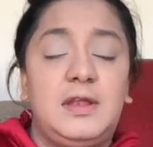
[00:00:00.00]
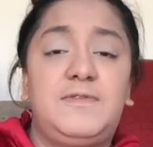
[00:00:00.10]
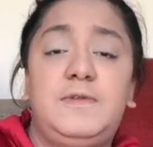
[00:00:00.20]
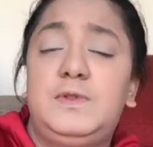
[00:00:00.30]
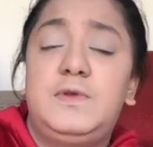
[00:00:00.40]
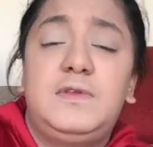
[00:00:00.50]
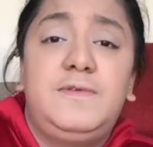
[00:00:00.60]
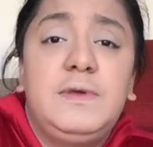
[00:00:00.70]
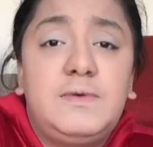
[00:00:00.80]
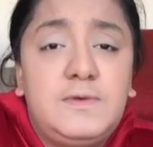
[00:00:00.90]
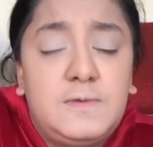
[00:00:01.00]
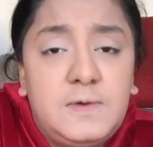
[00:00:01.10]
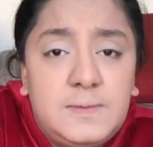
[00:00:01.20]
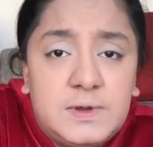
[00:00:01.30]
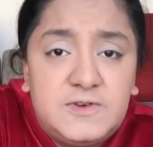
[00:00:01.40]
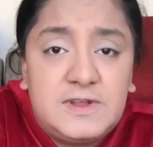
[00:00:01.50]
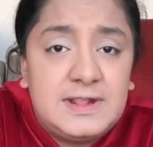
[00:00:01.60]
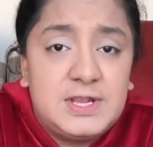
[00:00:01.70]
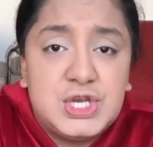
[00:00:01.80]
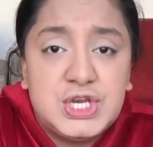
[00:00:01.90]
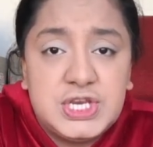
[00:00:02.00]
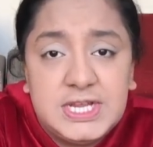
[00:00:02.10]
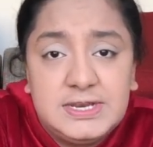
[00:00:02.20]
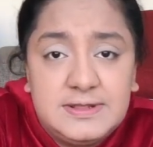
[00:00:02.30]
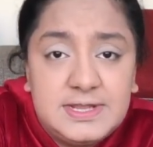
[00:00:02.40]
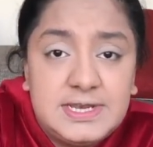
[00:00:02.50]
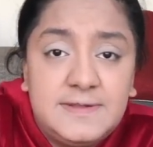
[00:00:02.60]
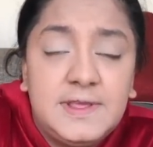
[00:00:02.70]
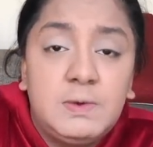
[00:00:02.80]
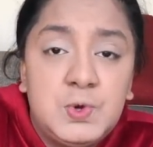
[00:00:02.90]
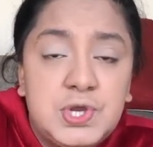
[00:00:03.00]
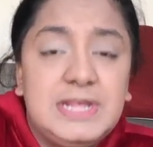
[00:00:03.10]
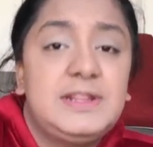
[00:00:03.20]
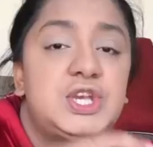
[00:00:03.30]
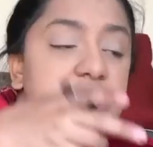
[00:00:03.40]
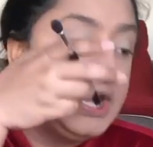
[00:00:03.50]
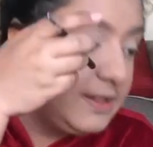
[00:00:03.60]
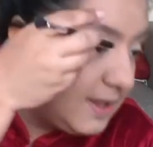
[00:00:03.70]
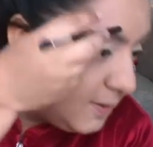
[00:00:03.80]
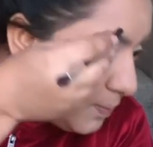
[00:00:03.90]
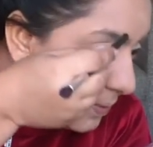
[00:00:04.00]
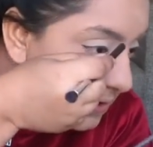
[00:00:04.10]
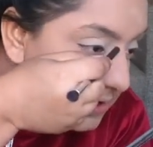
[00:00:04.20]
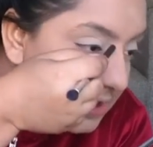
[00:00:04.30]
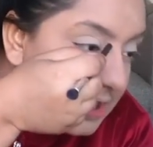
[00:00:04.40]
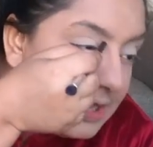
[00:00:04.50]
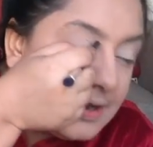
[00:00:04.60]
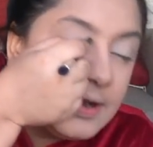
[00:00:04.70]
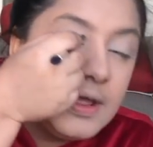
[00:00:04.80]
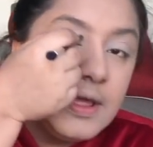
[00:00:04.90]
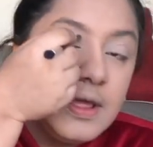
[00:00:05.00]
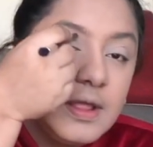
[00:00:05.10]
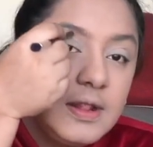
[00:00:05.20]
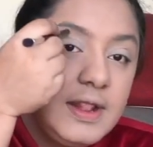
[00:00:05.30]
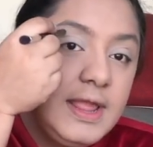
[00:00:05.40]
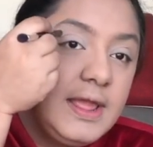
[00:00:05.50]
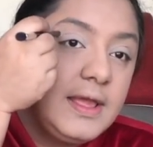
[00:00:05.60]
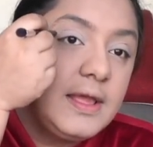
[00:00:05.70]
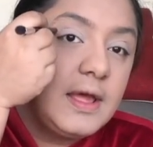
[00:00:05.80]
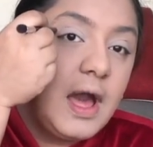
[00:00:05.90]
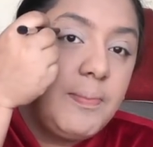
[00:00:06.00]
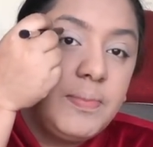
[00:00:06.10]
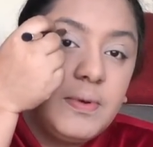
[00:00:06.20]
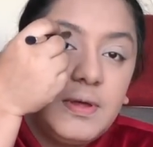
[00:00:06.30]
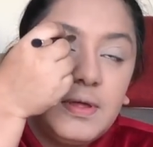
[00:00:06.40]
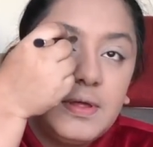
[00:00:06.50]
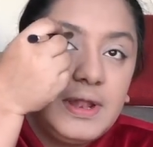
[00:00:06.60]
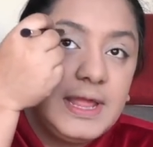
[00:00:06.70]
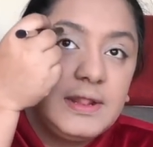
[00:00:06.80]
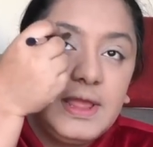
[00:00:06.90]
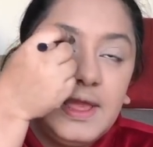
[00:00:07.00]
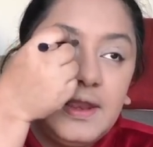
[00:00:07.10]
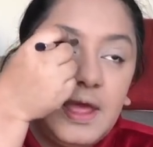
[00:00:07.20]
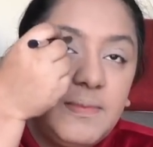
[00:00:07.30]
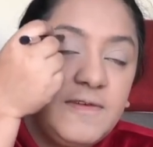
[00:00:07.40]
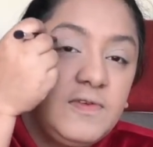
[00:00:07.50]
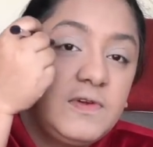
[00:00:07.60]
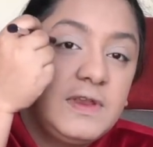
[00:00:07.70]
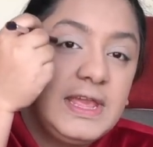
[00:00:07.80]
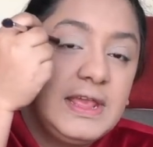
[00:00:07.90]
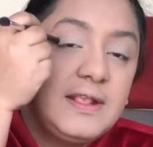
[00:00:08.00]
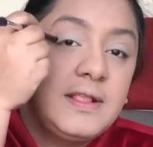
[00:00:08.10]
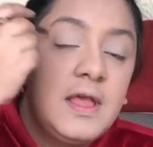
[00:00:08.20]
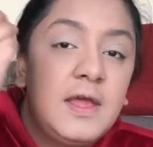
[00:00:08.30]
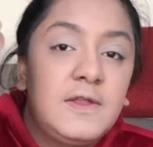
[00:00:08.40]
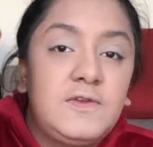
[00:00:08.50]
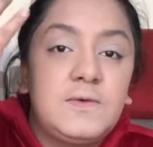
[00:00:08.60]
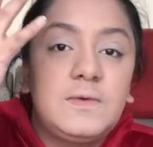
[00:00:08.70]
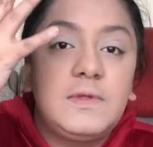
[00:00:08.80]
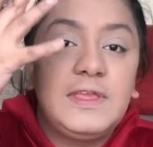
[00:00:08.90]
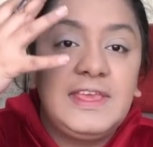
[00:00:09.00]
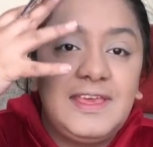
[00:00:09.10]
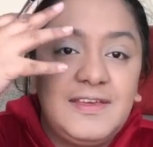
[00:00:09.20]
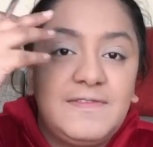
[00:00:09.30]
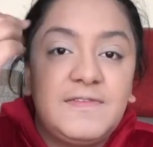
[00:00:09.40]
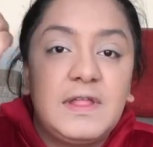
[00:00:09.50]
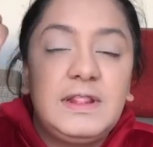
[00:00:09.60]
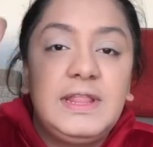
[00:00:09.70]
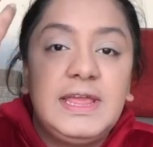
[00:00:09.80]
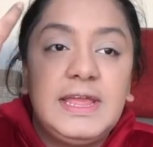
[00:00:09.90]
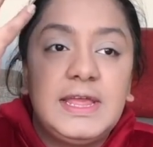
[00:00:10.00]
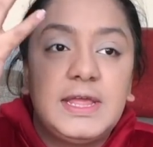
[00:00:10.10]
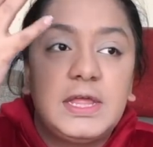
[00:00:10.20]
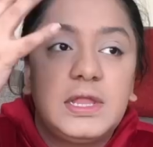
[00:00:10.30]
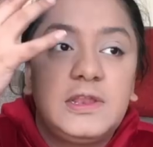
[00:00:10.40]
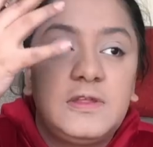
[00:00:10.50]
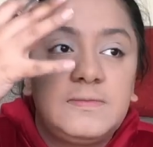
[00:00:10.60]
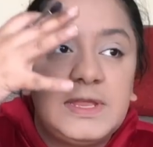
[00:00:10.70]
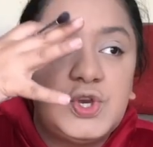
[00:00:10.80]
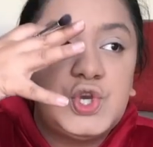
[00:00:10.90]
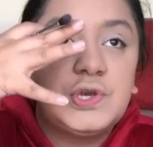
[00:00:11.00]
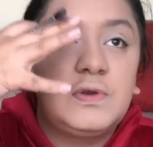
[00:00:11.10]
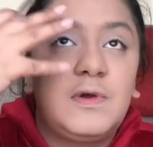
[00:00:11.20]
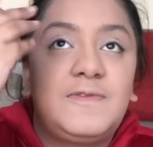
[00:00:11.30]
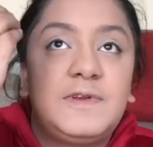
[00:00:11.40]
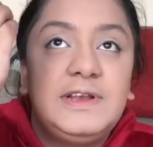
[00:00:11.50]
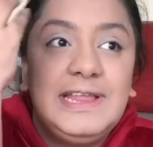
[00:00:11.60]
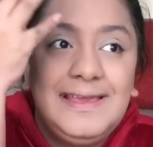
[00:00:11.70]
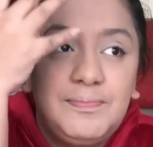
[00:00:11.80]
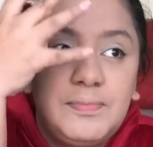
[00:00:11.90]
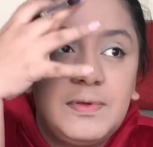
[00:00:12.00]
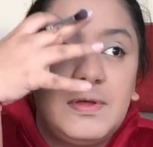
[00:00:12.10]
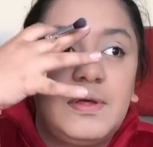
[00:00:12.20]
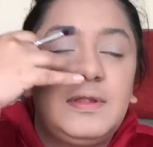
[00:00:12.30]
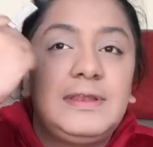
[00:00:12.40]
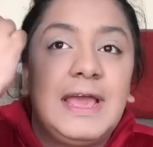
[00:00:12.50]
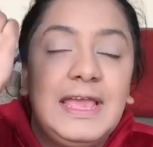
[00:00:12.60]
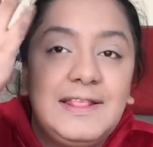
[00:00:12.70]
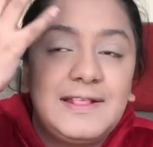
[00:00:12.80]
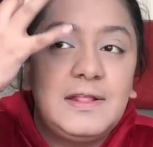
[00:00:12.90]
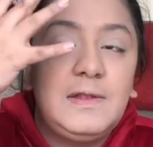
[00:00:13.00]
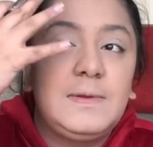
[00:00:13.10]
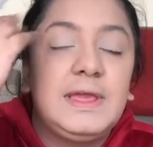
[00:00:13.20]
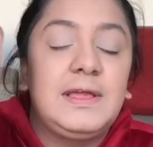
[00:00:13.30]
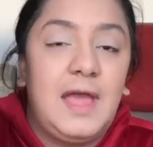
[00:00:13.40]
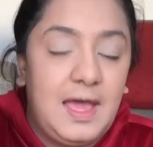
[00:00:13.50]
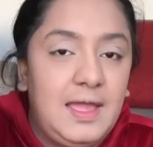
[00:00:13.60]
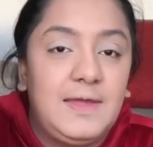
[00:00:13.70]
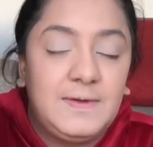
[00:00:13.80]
Now, for those of you who don't know what transition shade is, it is usually the shade that you put in the upper, like the area above your crease, to give the dimension of a deeper, nicer looking eye.